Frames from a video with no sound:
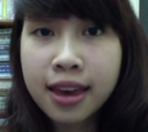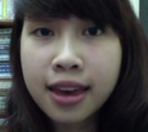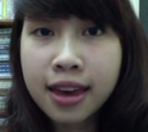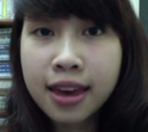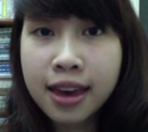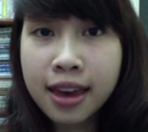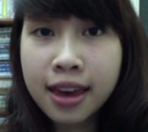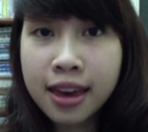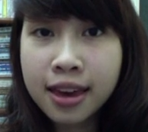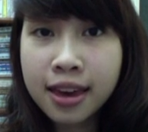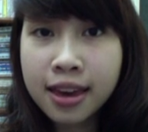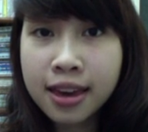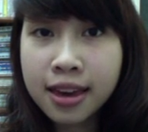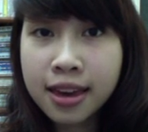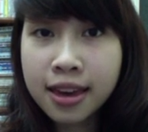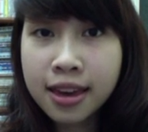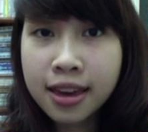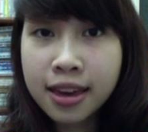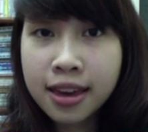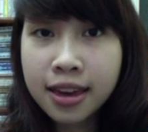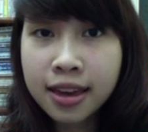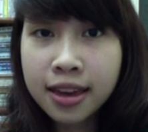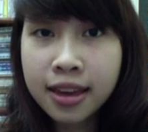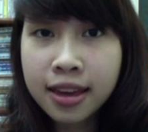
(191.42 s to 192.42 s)
a.
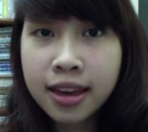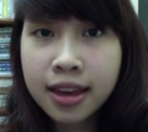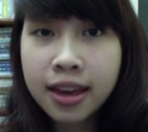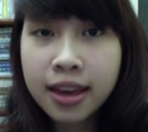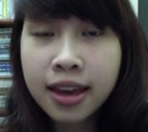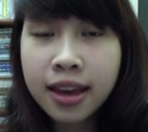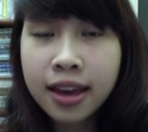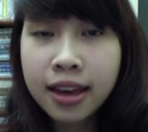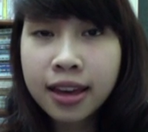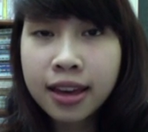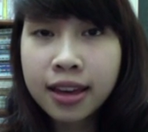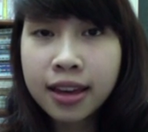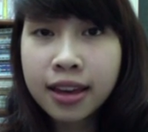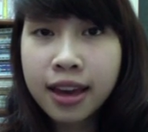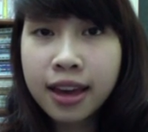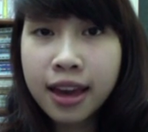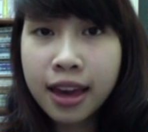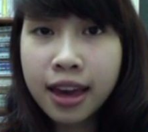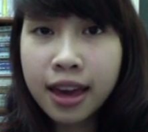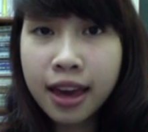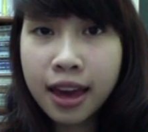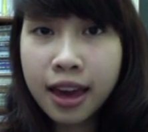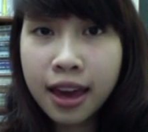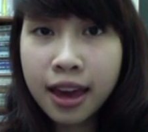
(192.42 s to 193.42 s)

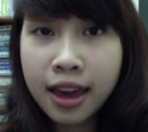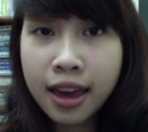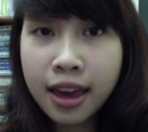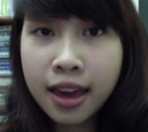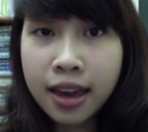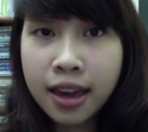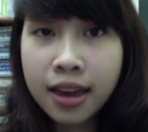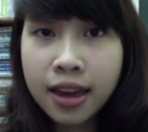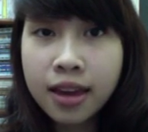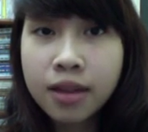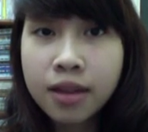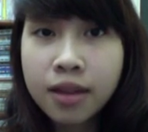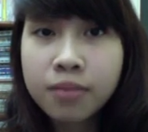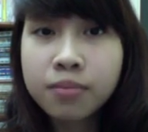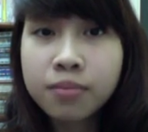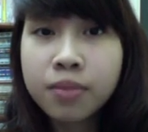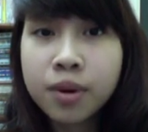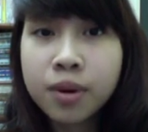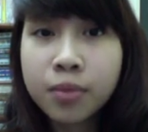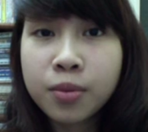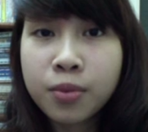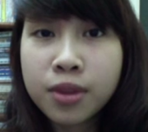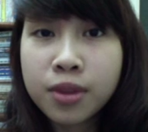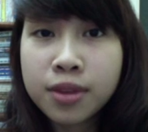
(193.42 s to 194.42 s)
A,
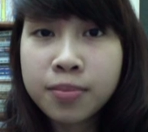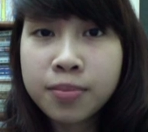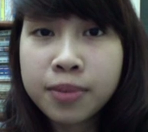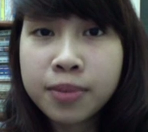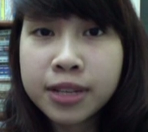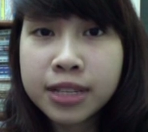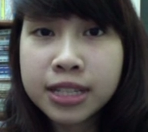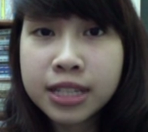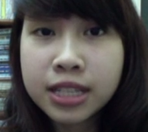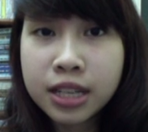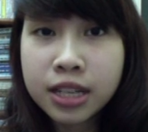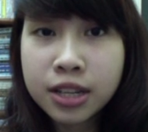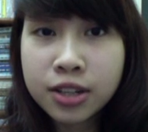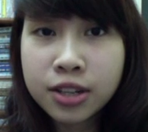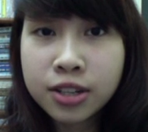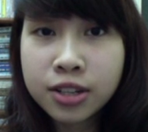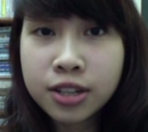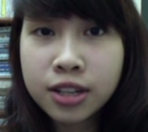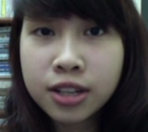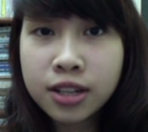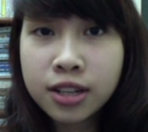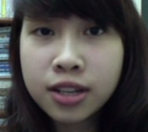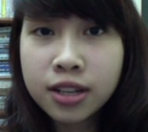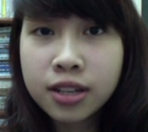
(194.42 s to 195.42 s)
but with the
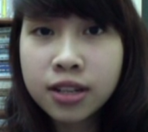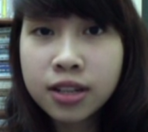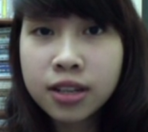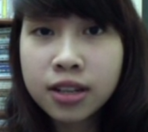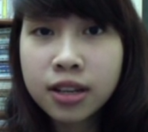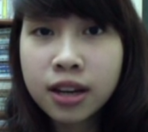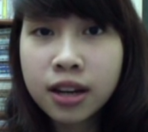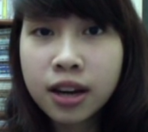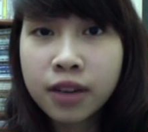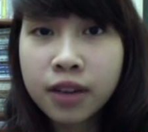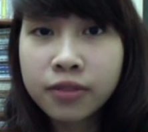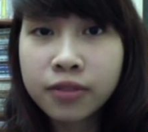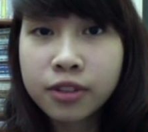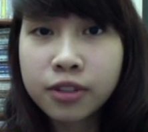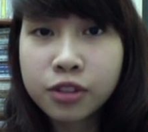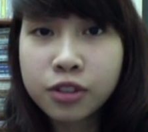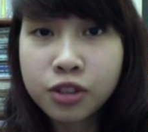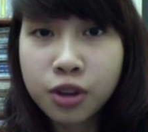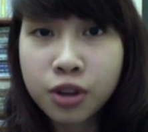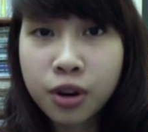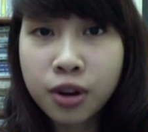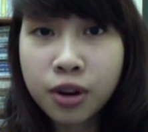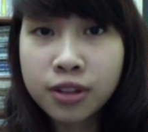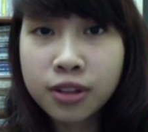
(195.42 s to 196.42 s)
position of the
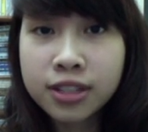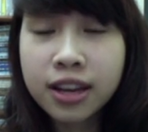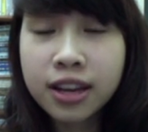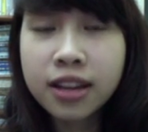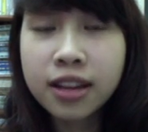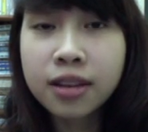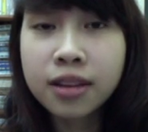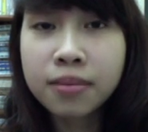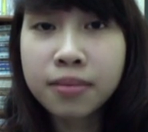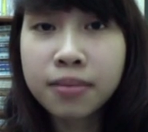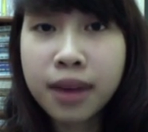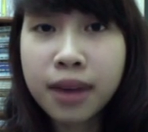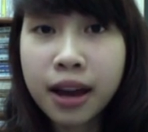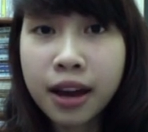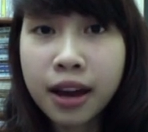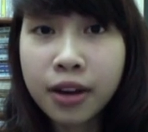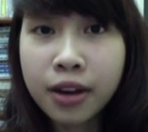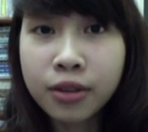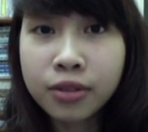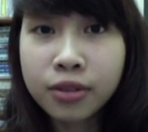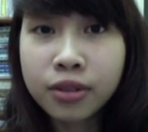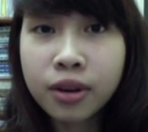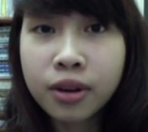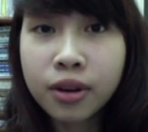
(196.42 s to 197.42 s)
jaws and the
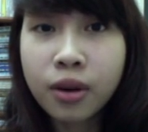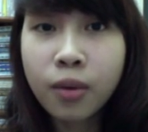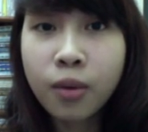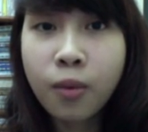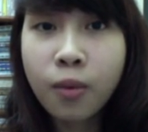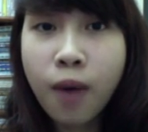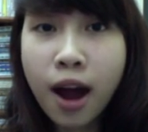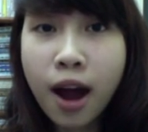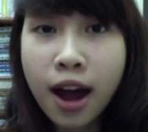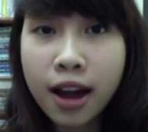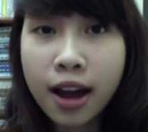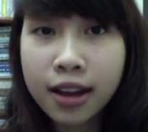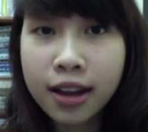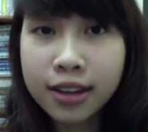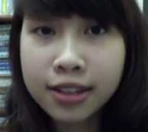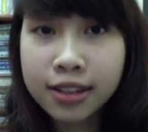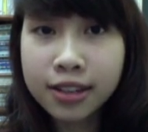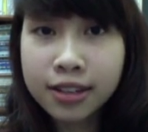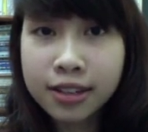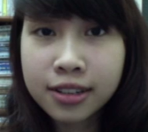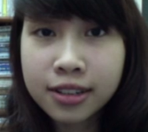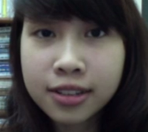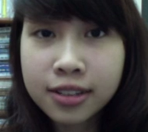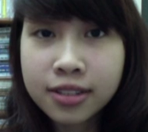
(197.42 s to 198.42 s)
mouth
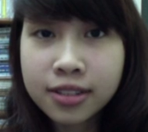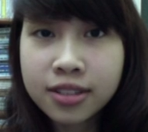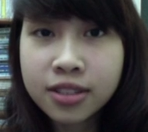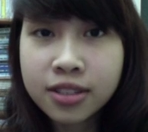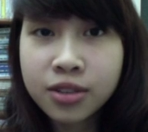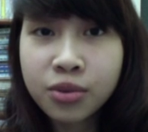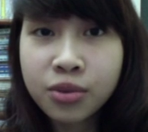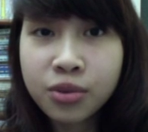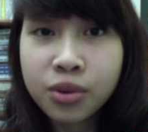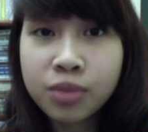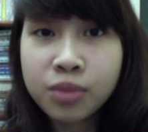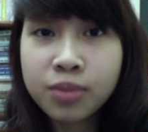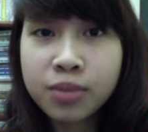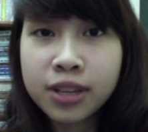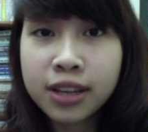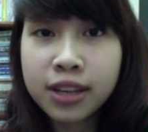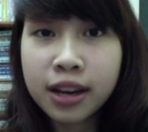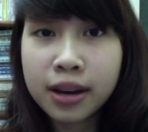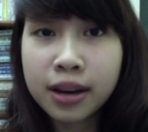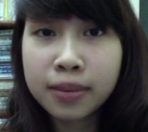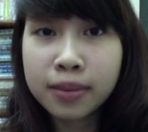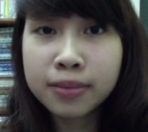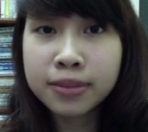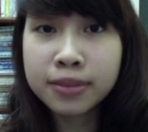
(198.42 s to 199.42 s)
wide. So it
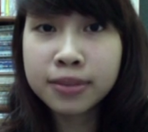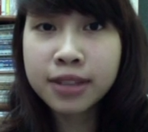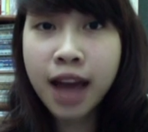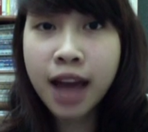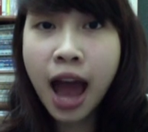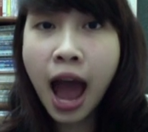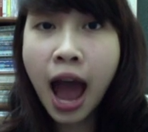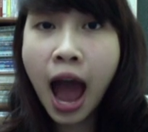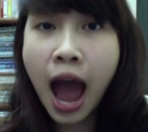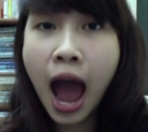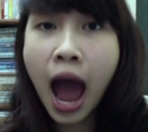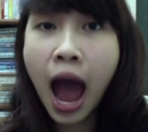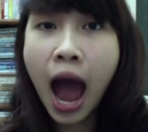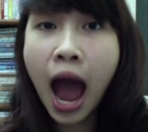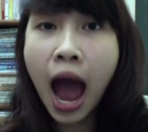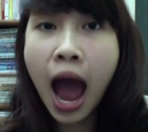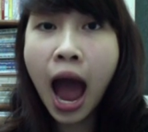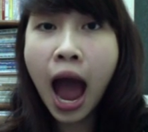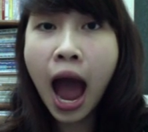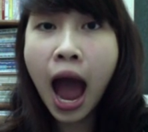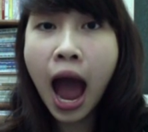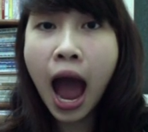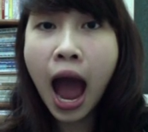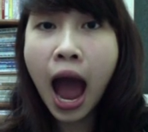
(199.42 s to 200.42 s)
becomes
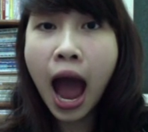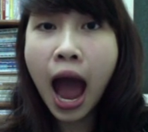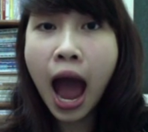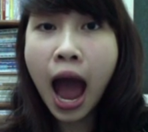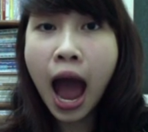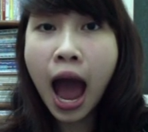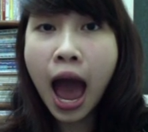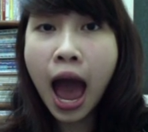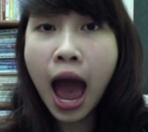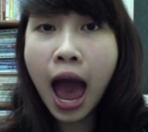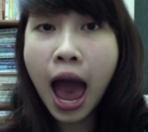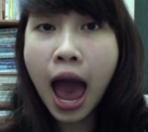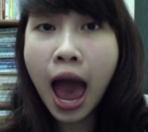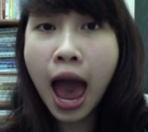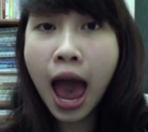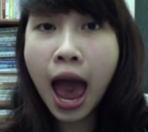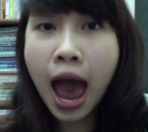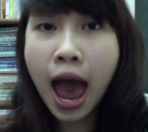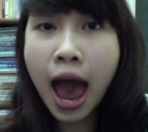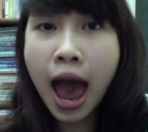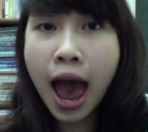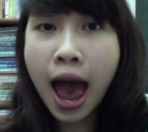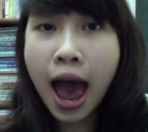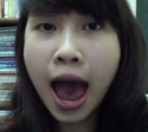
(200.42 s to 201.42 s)

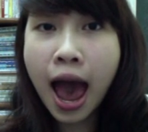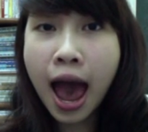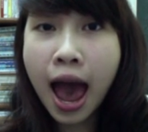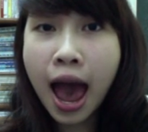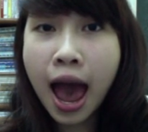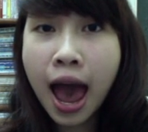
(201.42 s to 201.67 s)
a.